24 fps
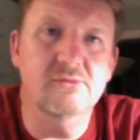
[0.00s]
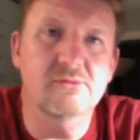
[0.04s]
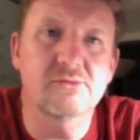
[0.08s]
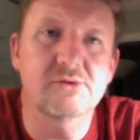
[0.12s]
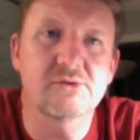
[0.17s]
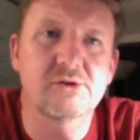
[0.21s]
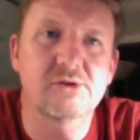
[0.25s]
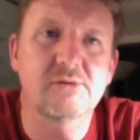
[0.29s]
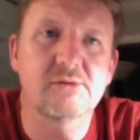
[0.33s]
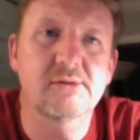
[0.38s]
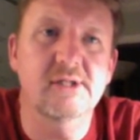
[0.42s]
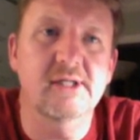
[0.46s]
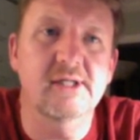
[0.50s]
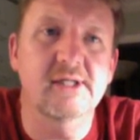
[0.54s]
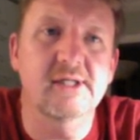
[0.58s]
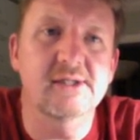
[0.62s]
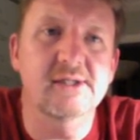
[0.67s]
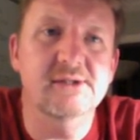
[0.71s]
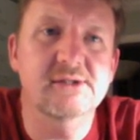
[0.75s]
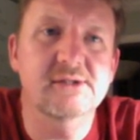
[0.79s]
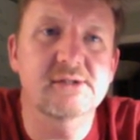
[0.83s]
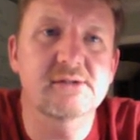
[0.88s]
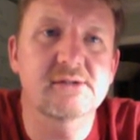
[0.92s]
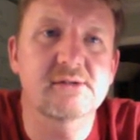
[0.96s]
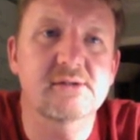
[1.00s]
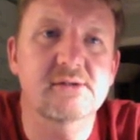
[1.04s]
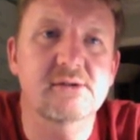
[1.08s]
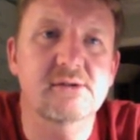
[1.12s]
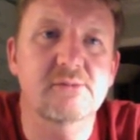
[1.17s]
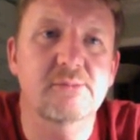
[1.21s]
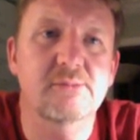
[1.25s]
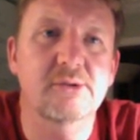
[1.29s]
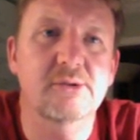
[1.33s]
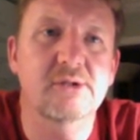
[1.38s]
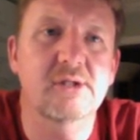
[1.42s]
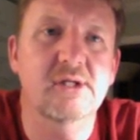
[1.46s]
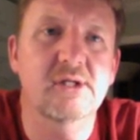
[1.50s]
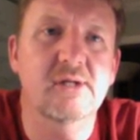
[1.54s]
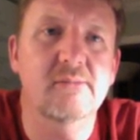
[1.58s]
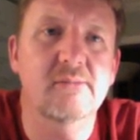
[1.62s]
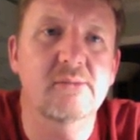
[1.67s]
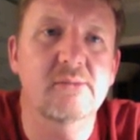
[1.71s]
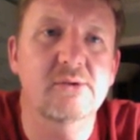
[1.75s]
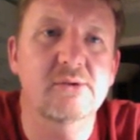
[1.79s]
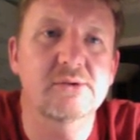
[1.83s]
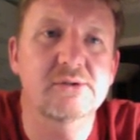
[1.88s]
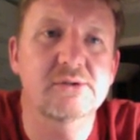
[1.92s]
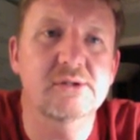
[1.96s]
doing this, you put the
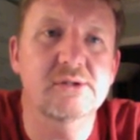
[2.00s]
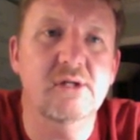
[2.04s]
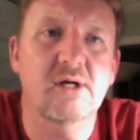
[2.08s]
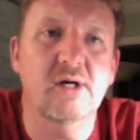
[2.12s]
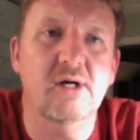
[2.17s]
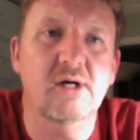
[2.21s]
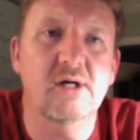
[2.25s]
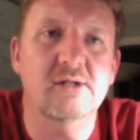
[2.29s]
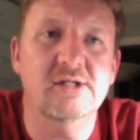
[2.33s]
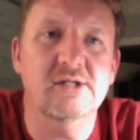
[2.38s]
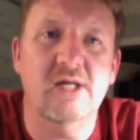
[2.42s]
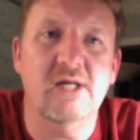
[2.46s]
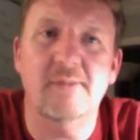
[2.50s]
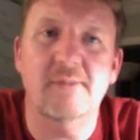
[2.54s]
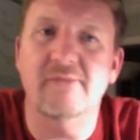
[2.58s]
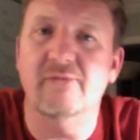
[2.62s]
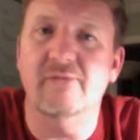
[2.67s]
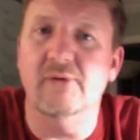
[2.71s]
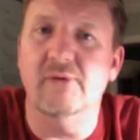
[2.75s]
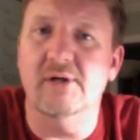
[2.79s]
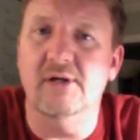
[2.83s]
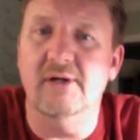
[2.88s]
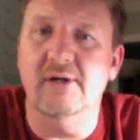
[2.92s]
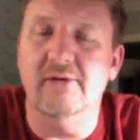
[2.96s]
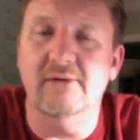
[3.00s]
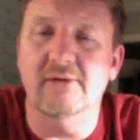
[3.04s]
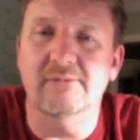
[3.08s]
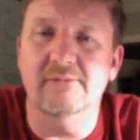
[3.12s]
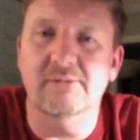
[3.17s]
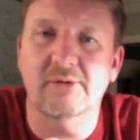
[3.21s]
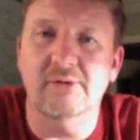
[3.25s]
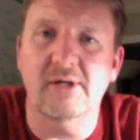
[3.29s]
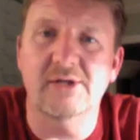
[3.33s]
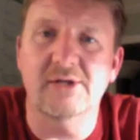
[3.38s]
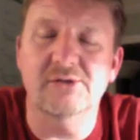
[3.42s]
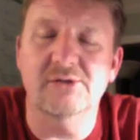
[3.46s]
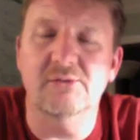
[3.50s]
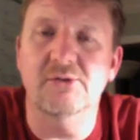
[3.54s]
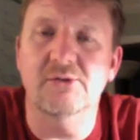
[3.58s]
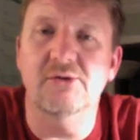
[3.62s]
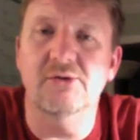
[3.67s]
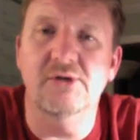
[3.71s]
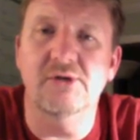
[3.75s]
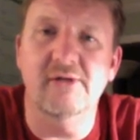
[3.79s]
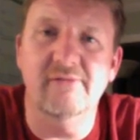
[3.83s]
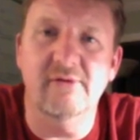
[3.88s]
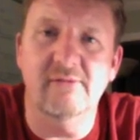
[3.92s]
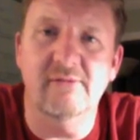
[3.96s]
numbers on top of one another. Okay, so when
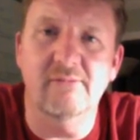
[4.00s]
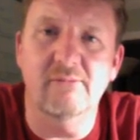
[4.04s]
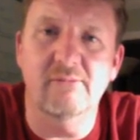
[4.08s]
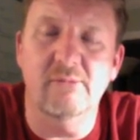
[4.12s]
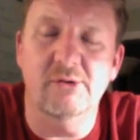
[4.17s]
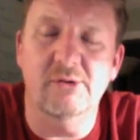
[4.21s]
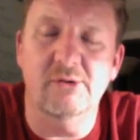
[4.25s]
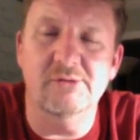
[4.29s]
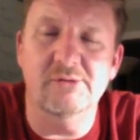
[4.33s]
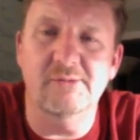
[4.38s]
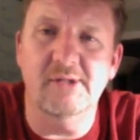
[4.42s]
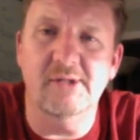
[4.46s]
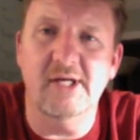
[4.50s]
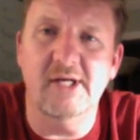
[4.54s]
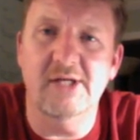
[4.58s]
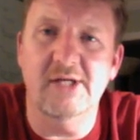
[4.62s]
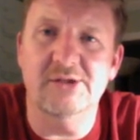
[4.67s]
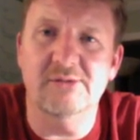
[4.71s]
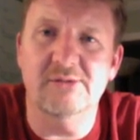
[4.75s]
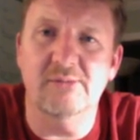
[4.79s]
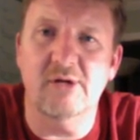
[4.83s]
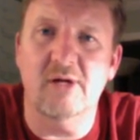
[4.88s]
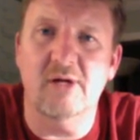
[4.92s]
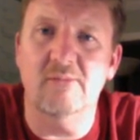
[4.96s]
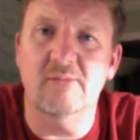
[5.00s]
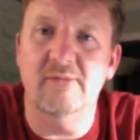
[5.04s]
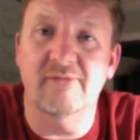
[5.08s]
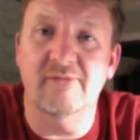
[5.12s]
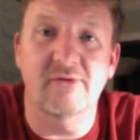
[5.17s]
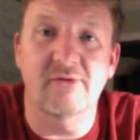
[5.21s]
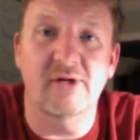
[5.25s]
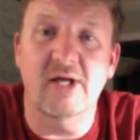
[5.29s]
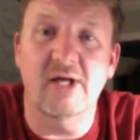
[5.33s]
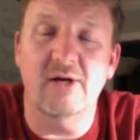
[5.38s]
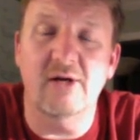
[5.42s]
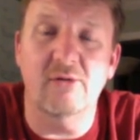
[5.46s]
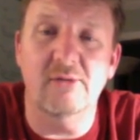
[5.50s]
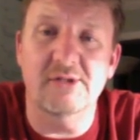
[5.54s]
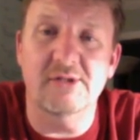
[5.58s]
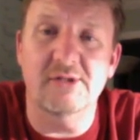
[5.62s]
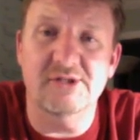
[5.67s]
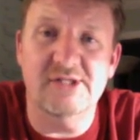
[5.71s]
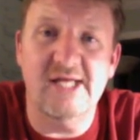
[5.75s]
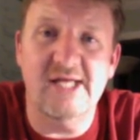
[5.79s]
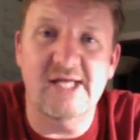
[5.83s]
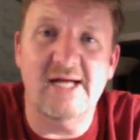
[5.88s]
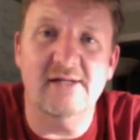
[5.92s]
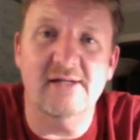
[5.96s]
you're given a multiplication problem, if they're not already
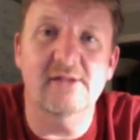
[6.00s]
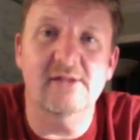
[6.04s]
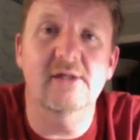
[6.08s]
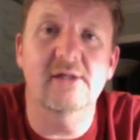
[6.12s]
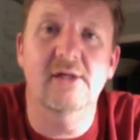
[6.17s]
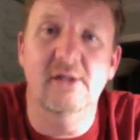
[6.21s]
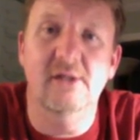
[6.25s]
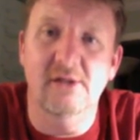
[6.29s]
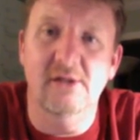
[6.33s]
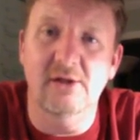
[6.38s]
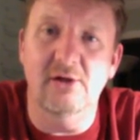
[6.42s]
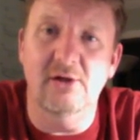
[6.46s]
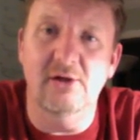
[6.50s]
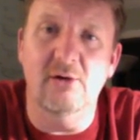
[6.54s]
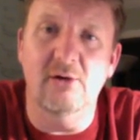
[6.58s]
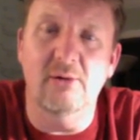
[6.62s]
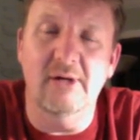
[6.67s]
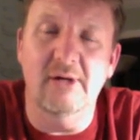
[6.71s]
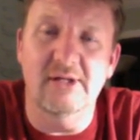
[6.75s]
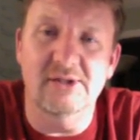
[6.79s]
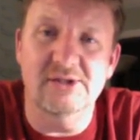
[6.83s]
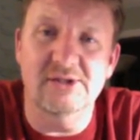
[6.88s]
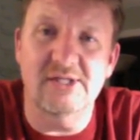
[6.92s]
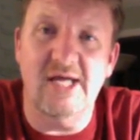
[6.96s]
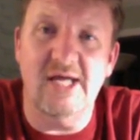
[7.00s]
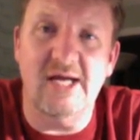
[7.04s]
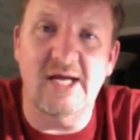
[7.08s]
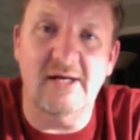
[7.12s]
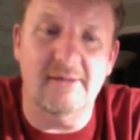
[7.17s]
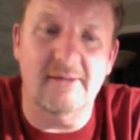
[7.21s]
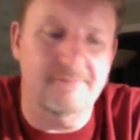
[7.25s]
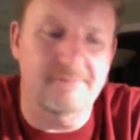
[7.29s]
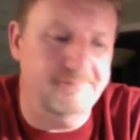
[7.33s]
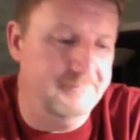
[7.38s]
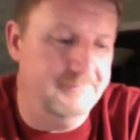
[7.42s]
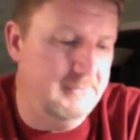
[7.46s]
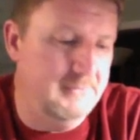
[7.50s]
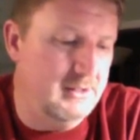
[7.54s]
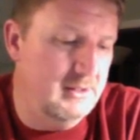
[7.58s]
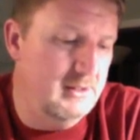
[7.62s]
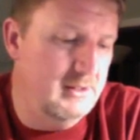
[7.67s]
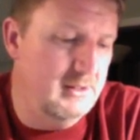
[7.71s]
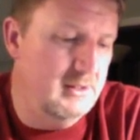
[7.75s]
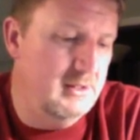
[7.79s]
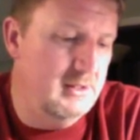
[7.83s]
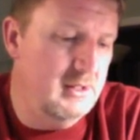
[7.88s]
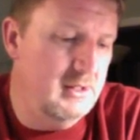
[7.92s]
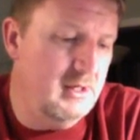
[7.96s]
stacked, you go ahead and stack them.
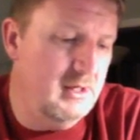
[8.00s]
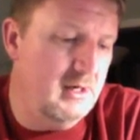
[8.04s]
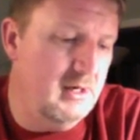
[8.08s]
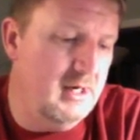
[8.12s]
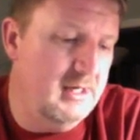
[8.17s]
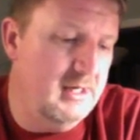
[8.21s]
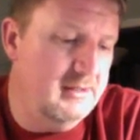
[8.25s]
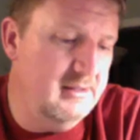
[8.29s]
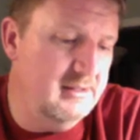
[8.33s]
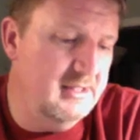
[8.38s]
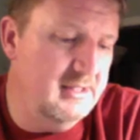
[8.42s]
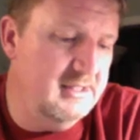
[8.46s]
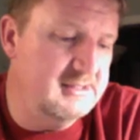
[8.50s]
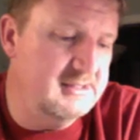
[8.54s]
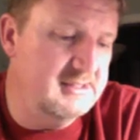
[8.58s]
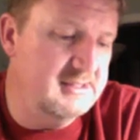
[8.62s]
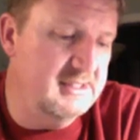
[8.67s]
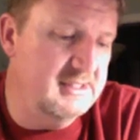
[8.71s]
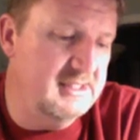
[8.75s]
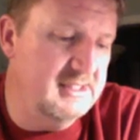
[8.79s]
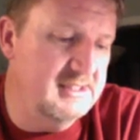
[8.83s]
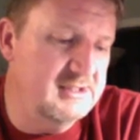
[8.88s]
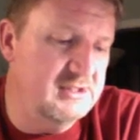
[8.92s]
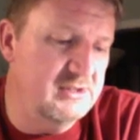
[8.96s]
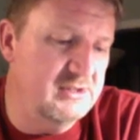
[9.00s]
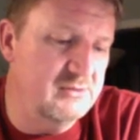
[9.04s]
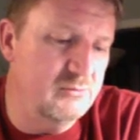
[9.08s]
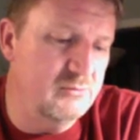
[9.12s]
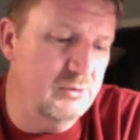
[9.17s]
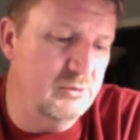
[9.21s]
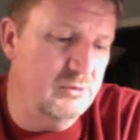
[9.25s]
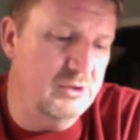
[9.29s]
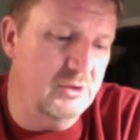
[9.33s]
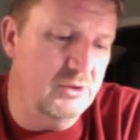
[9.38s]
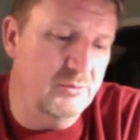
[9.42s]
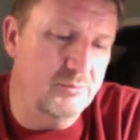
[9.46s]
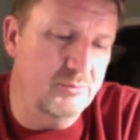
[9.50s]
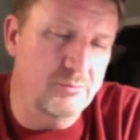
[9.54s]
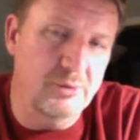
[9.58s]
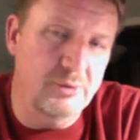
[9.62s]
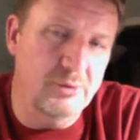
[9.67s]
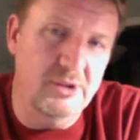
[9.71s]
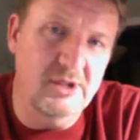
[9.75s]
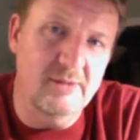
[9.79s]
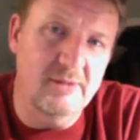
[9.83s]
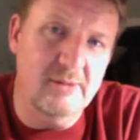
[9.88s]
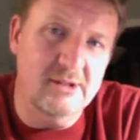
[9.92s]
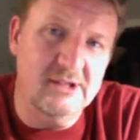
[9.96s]
All right, the next thing is when you're
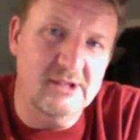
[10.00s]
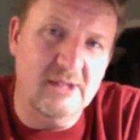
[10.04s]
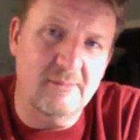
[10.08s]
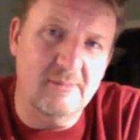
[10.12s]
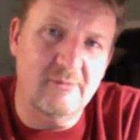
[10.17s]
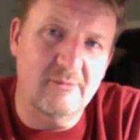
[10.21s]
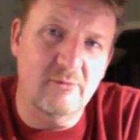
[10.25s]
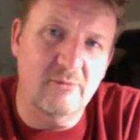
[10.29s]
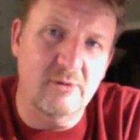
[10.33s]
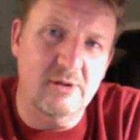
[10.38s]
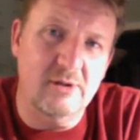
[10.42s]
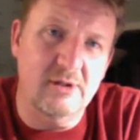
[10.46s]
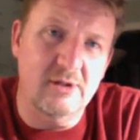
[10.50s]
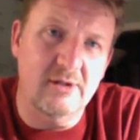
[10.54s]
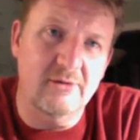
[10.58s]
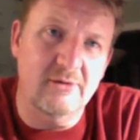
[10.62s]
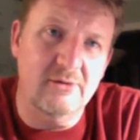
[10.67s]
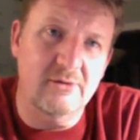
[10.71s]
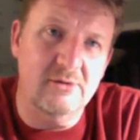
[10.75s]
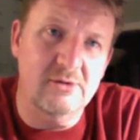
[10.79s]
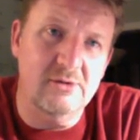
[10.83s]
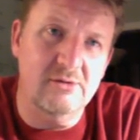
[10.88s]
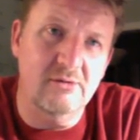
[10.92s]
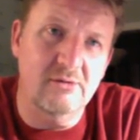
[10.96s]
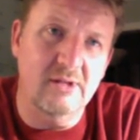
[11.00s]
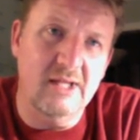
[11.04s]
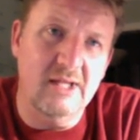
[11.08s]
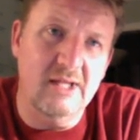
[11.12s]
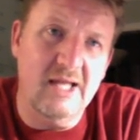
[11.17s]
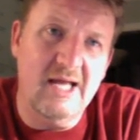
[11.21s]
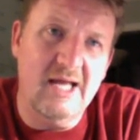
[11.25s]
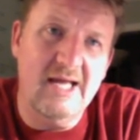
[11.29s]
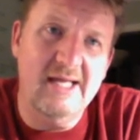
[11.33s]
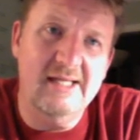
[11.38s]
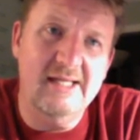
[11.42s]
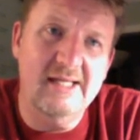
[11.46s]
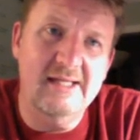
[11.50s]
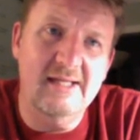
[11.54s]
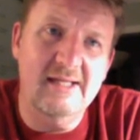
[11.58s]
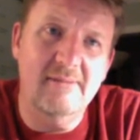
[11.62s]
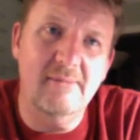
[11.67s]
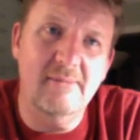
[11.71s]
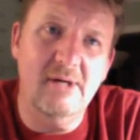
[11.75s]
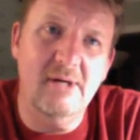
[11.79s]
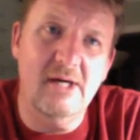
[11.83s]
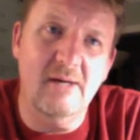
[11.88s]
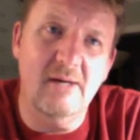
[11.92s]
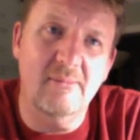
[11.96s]
putting them on top of one another, you line
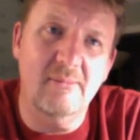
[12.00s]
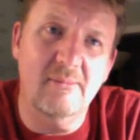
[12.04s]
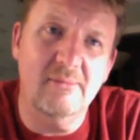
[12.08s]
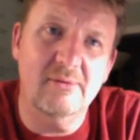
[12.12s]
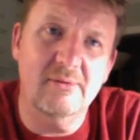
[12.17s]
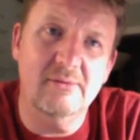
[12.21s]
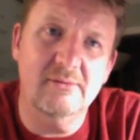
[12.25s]
them up